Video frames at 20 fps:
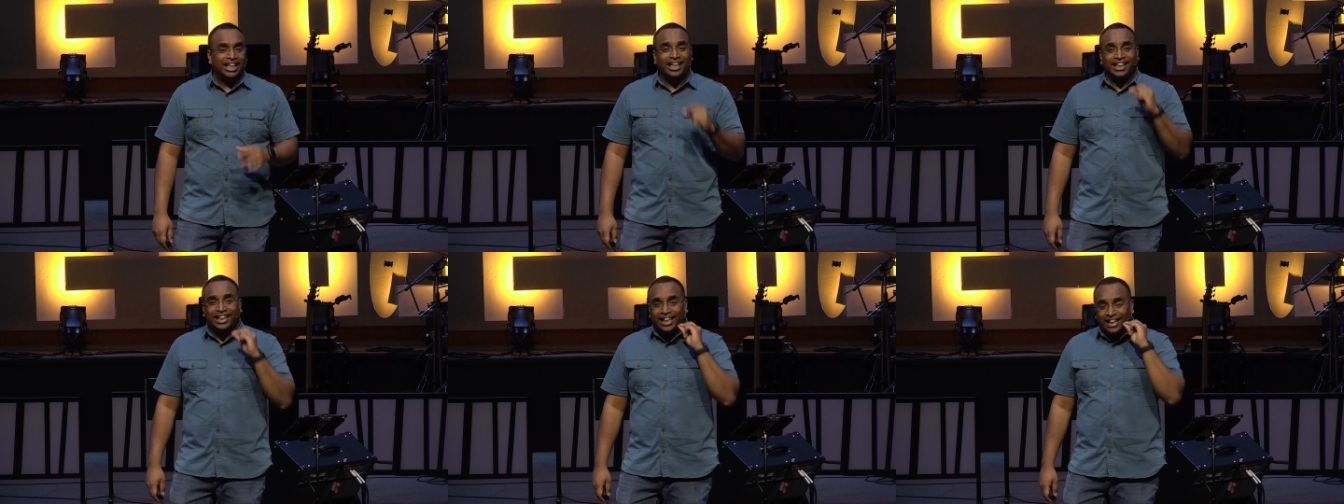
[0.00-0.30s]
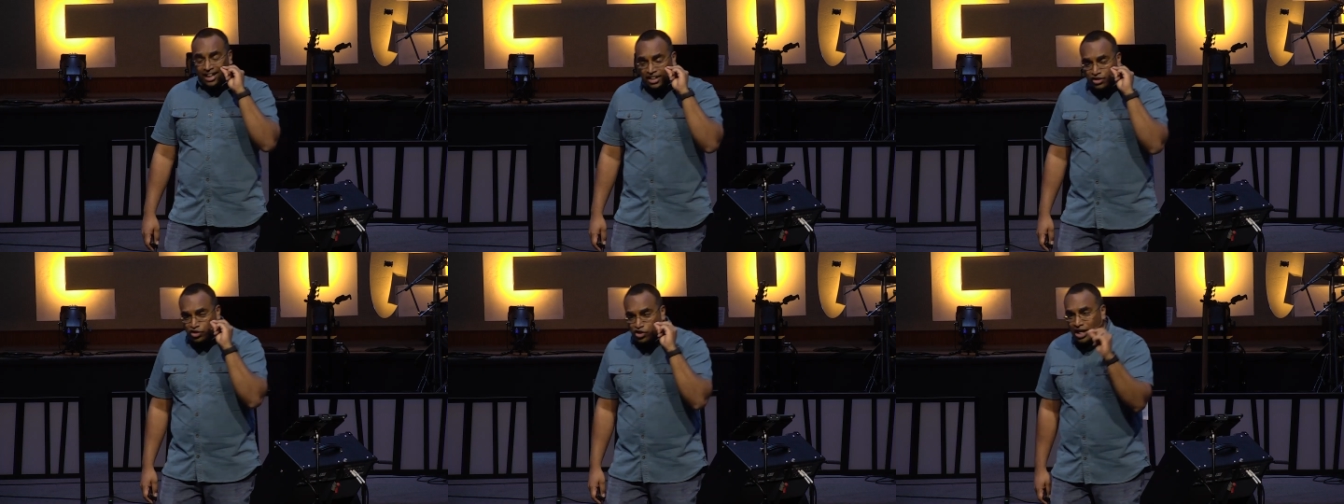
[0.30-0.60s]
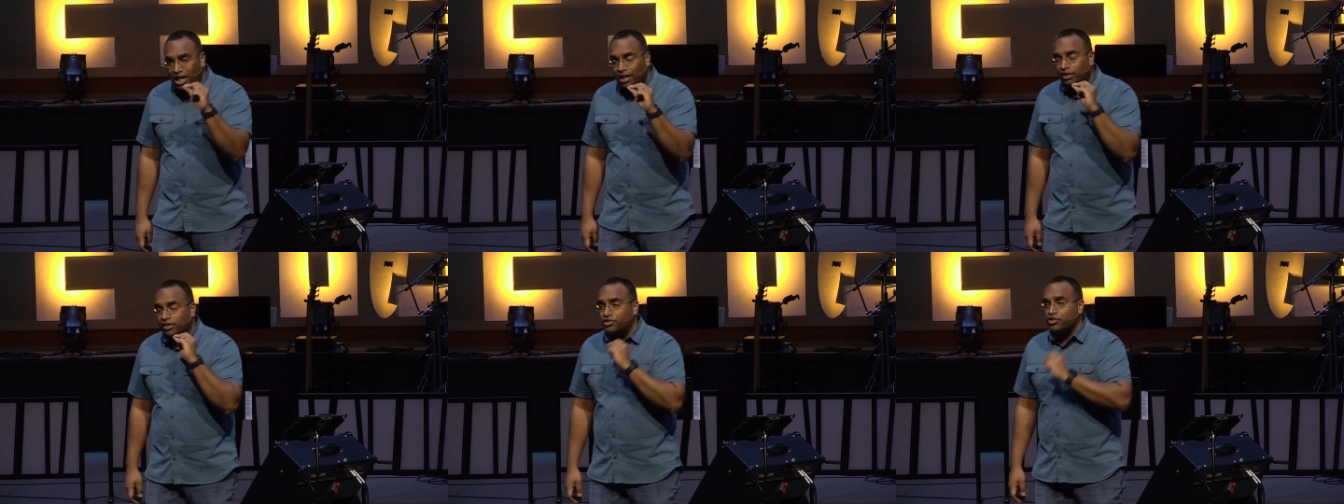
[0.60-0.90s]
Can I
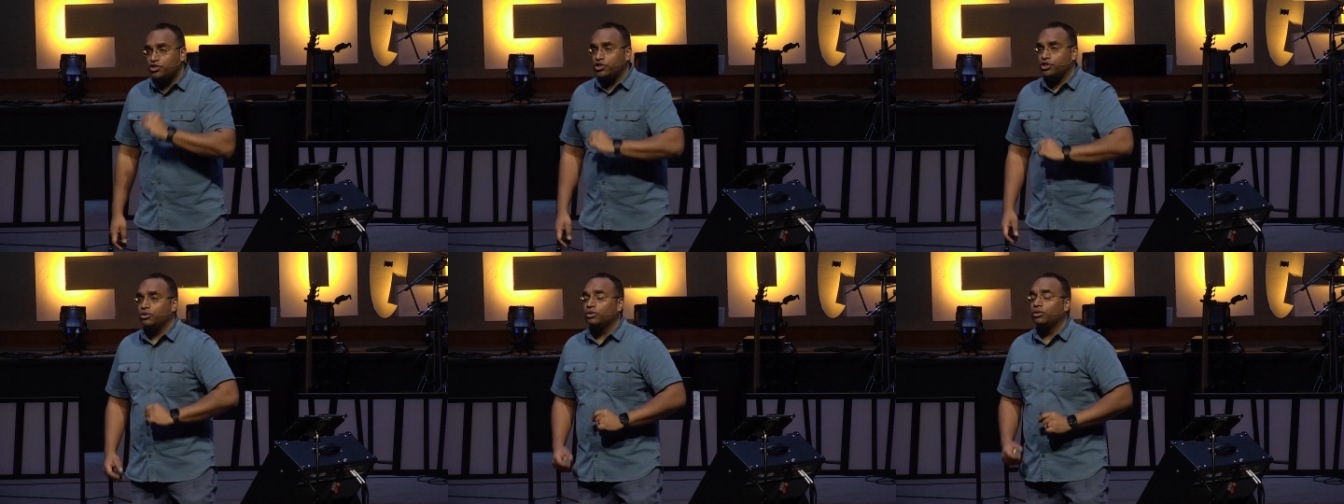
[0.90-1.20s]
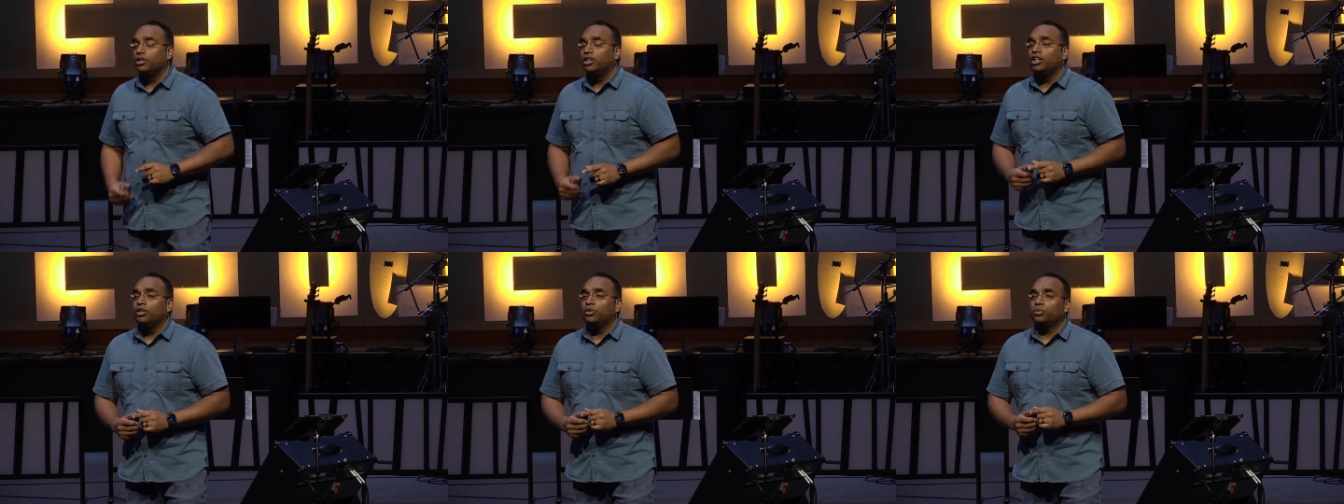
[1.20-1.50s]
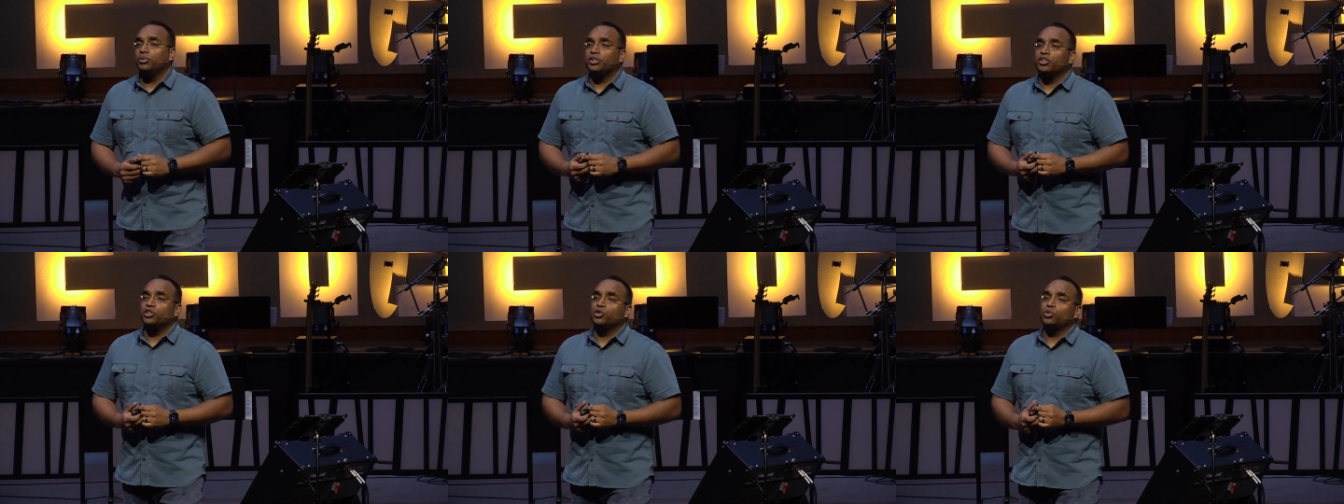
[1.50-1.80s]
challenge you
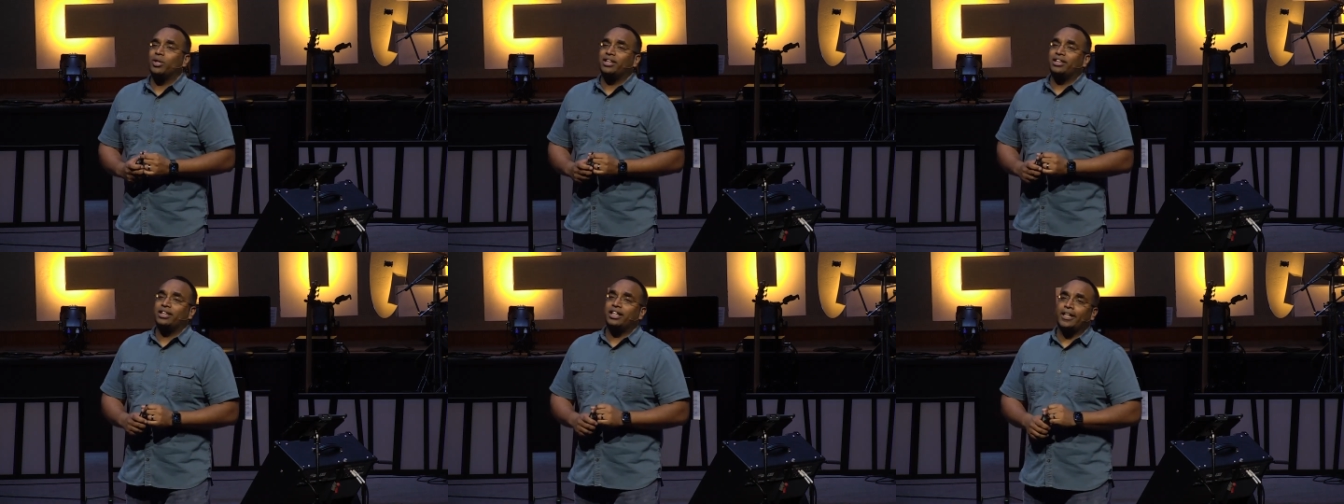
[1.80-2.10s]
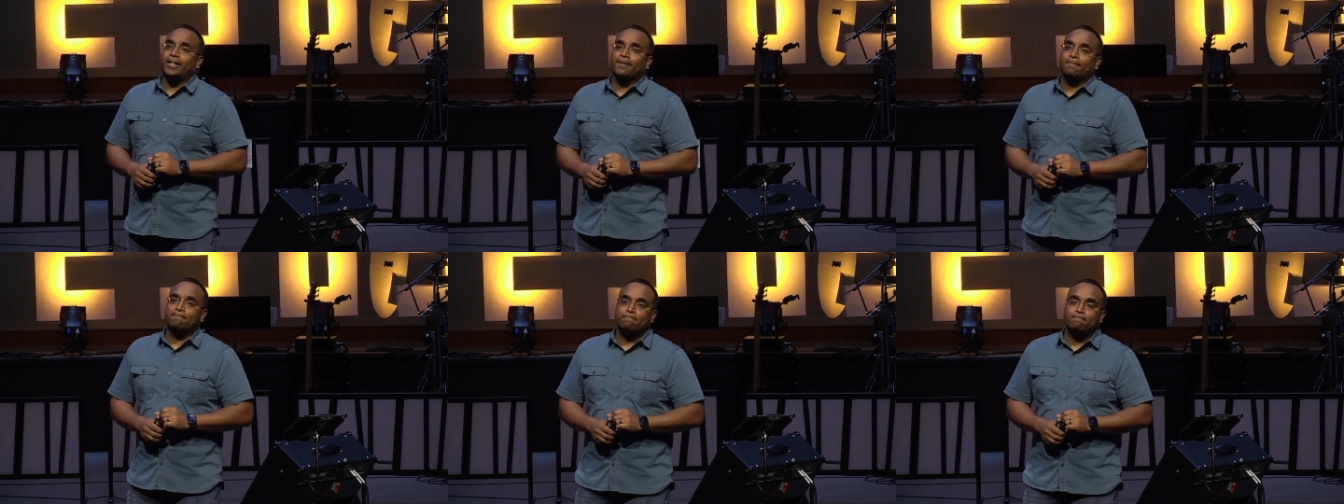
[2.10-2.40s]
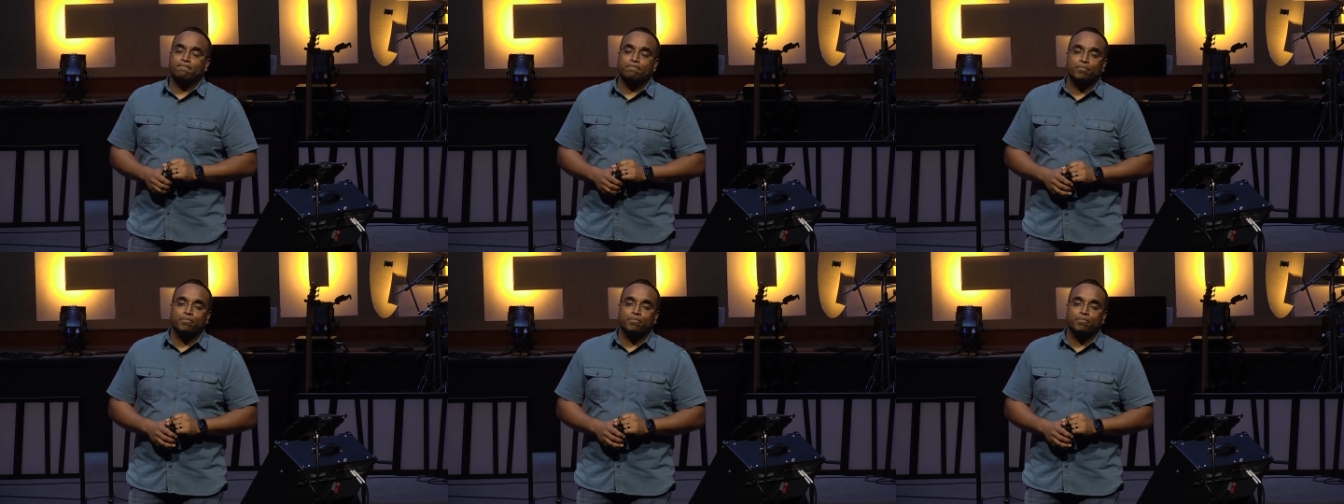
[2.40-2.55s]
with this one thing?